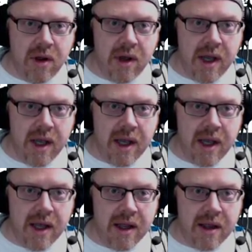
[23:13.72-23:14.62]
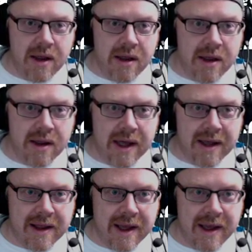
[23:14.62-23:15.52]
is
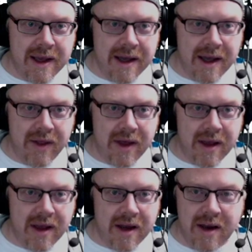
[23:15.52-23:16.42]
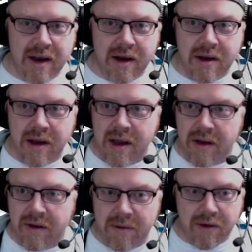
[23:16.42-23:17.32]
60, I think.
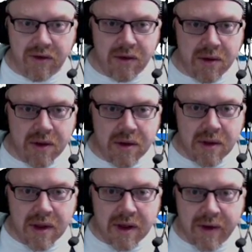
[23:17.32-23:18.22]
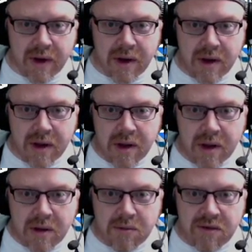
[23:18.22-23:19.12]
Actually, sure let's have a look.
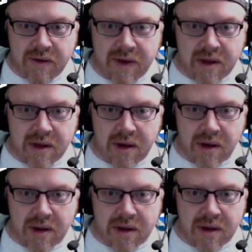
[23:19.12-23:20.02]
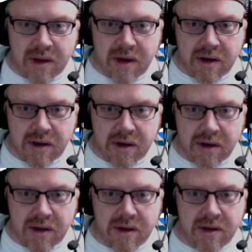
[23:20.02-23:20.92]
Previous hertz and
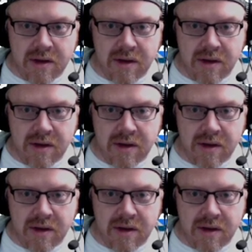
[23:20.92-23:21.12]
hertz.